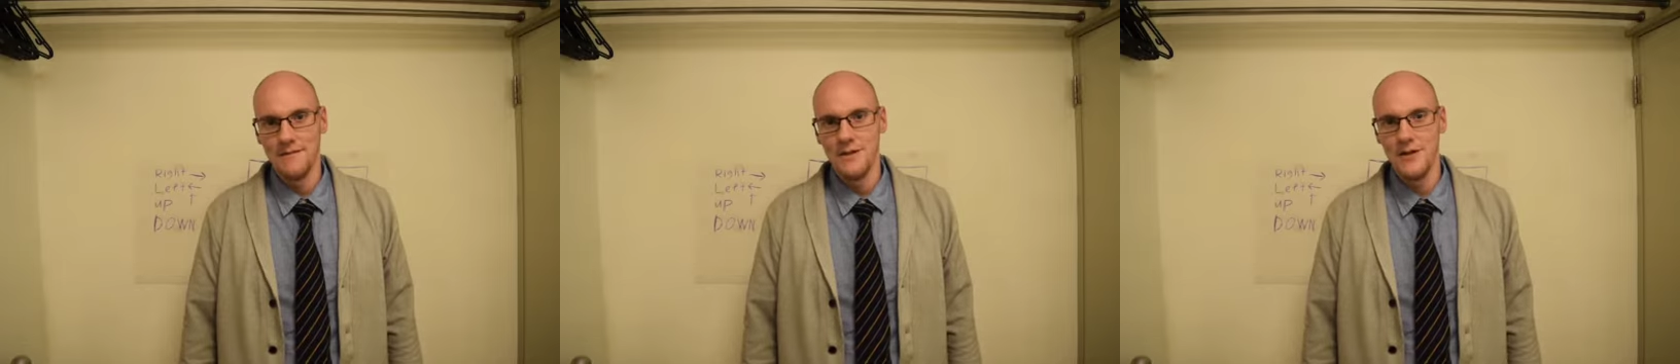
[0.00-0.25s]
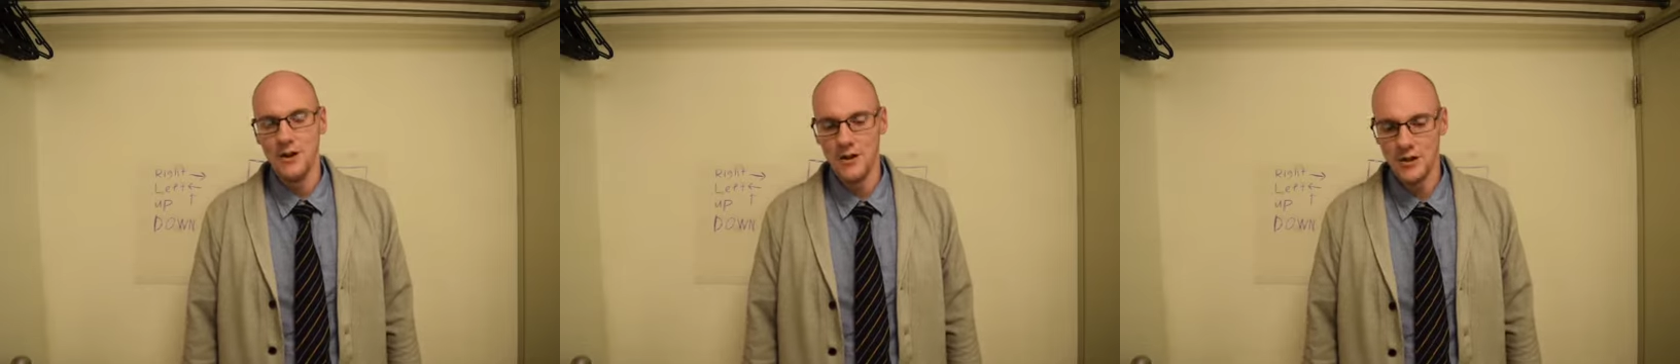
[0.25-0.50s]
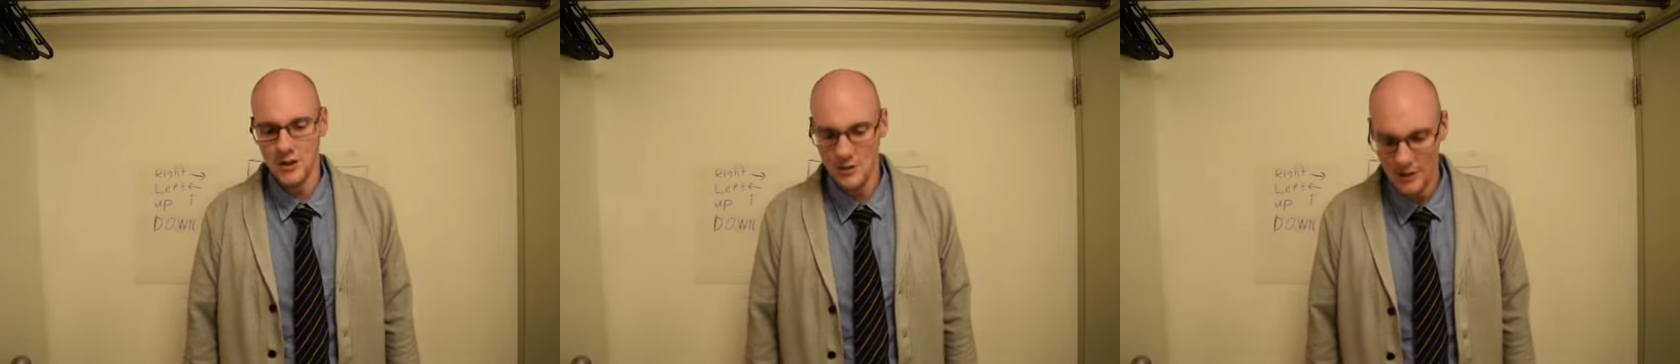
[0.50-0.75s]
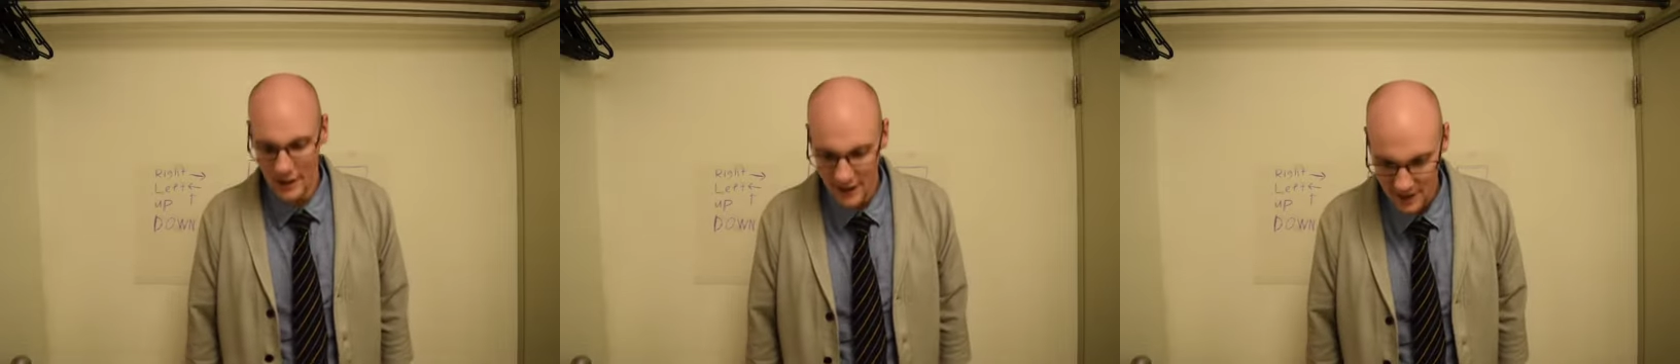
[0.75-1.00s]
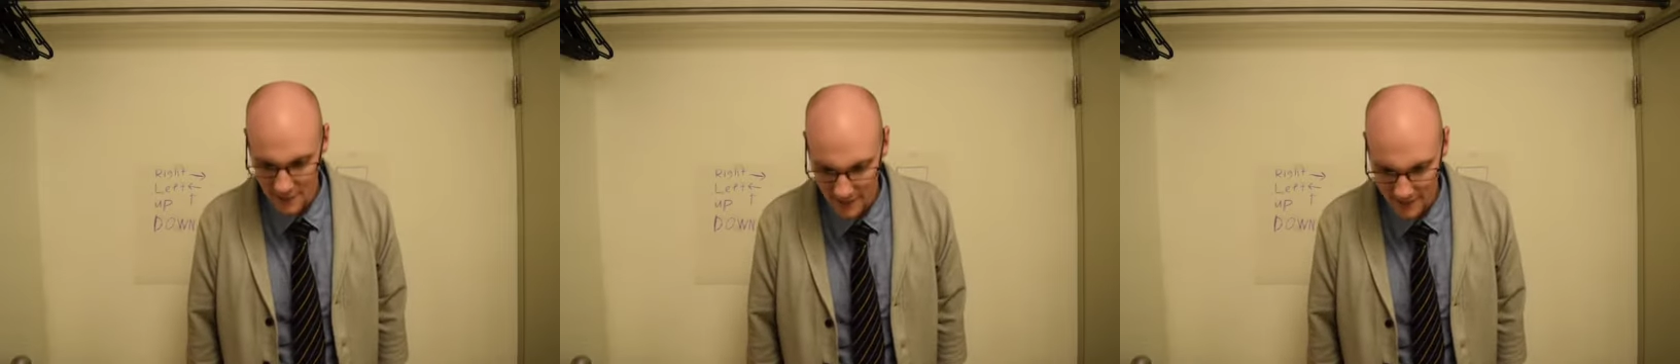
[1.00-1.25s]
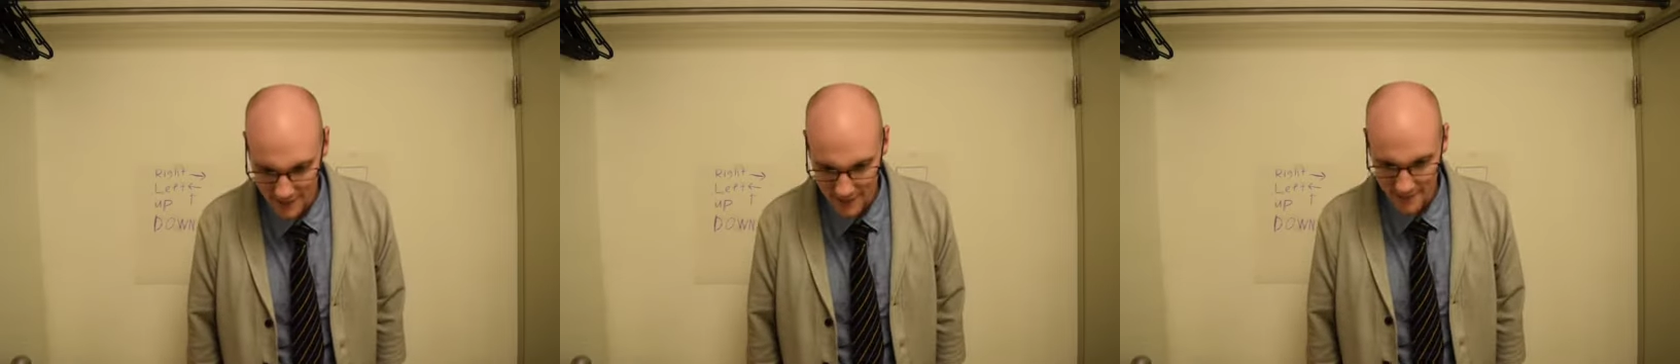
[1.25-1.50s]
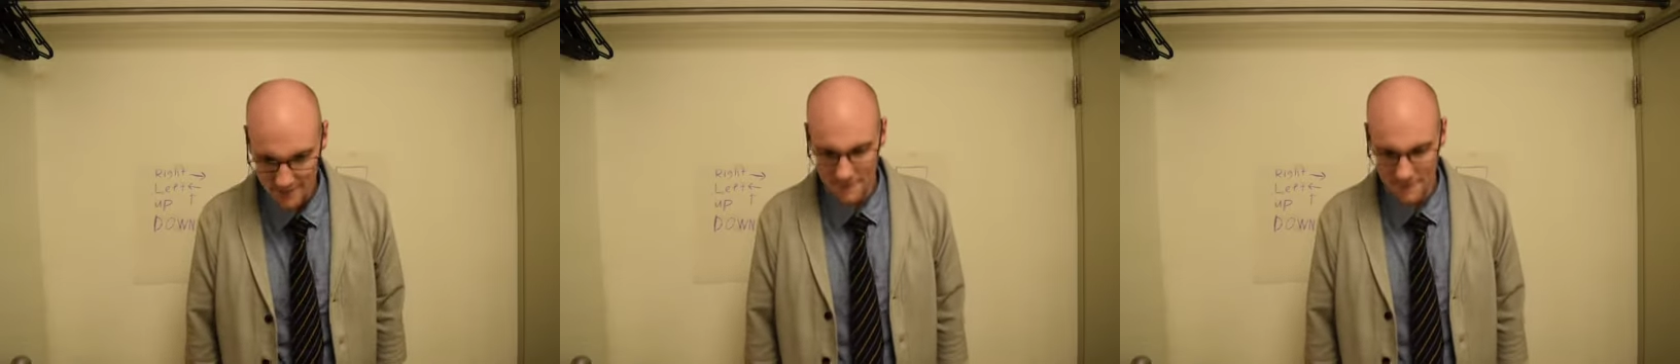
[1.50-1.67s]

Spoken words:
Yoroshiku onegaishimasu.